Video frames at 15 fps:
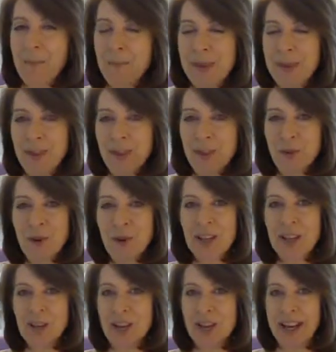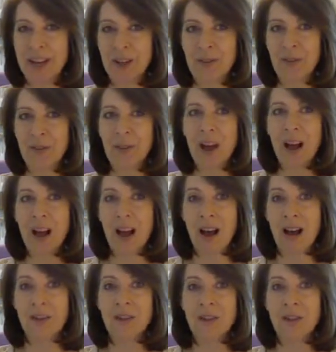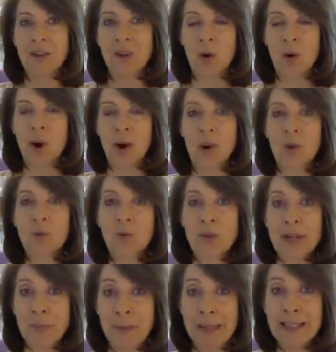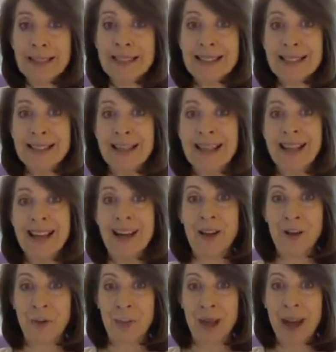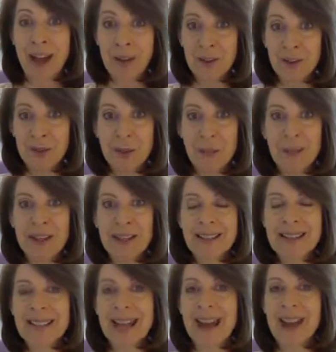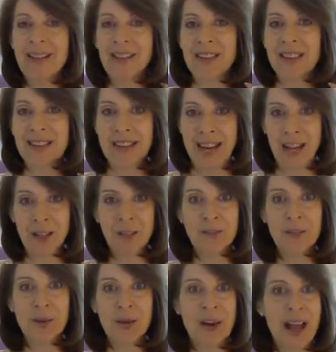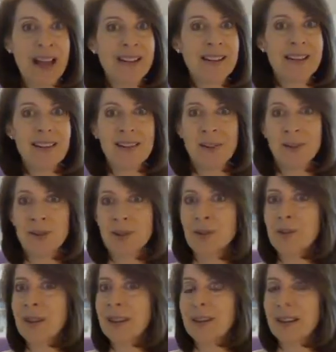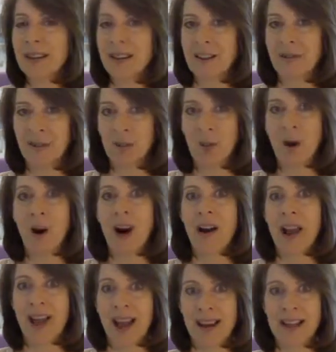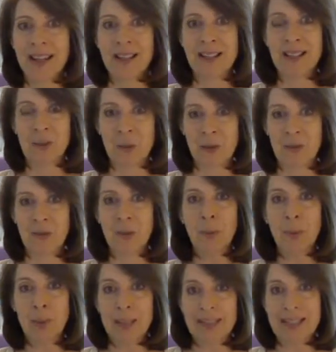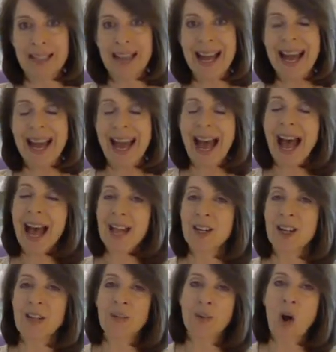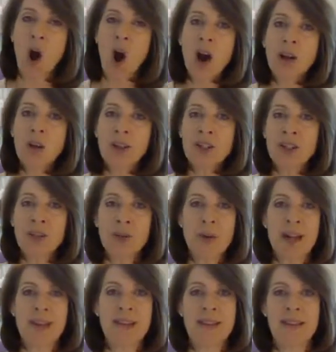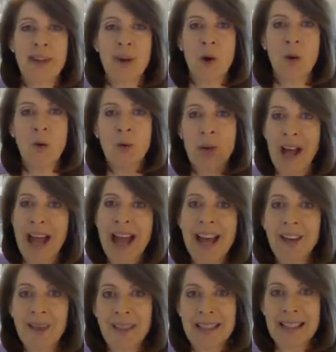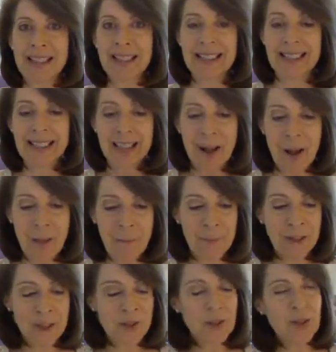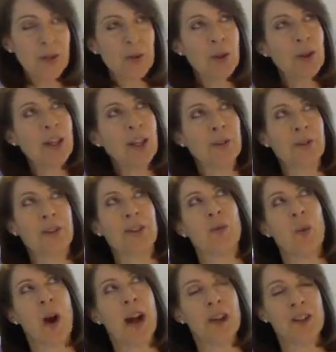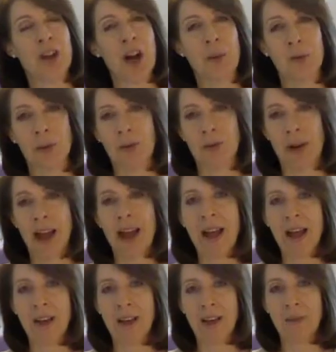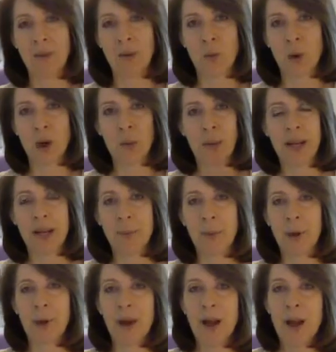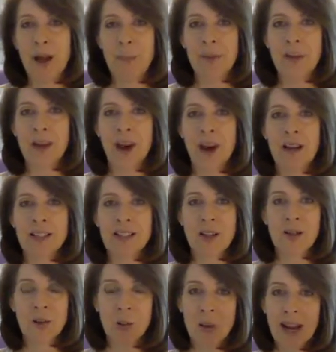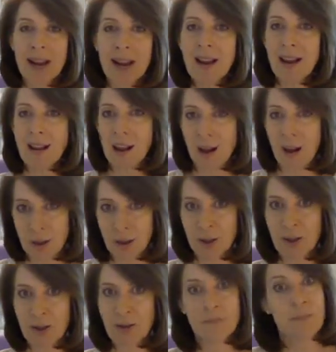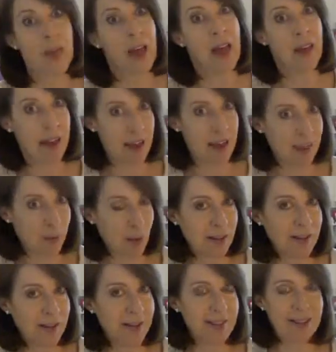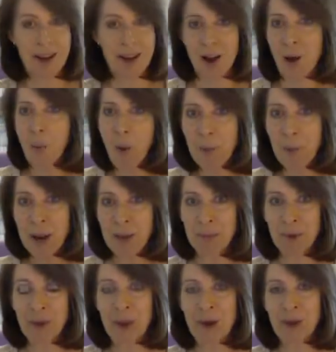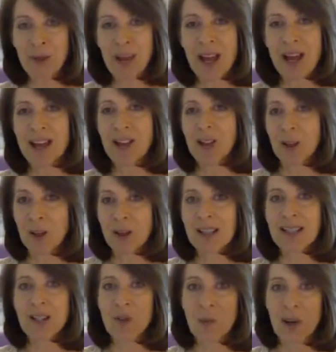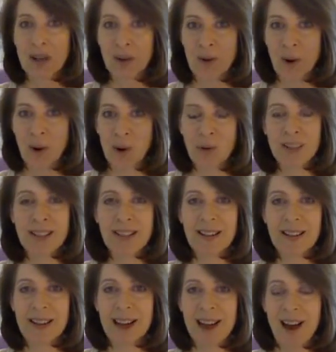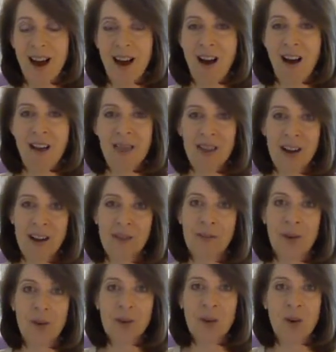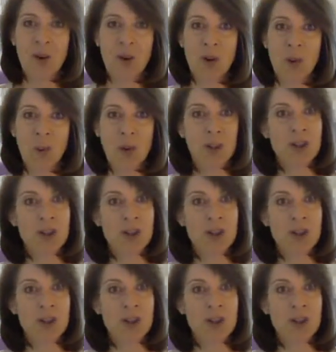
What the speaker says: be sure that you're careful of your repeats, your pattern repeats, and the scale of anything that you're doing if you are adding any sort of print. And if you are going to do anything overhead on a ceiling, make sure you look at your swatch up overhead of your wallpaper, because the way a color, and as well as a wallpaper color, looks when you're holding it on the vertical will